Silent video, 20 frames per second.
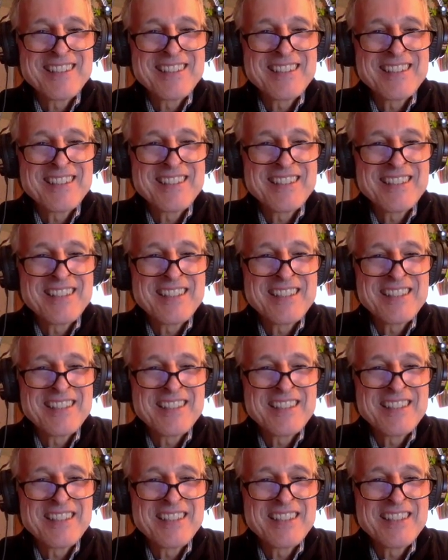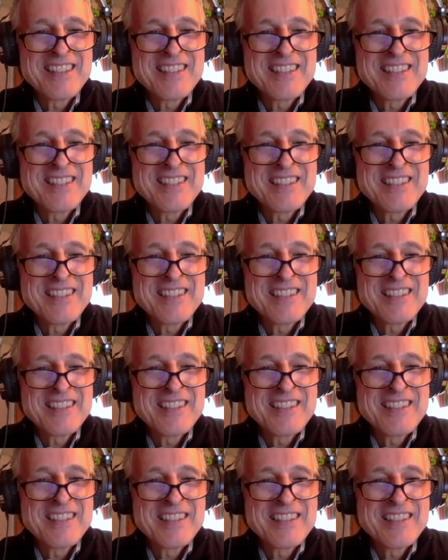
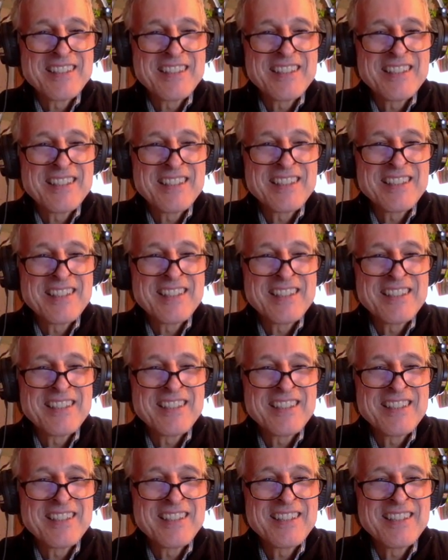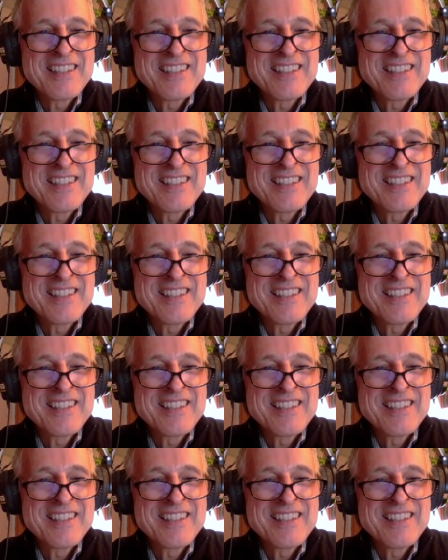[no speech]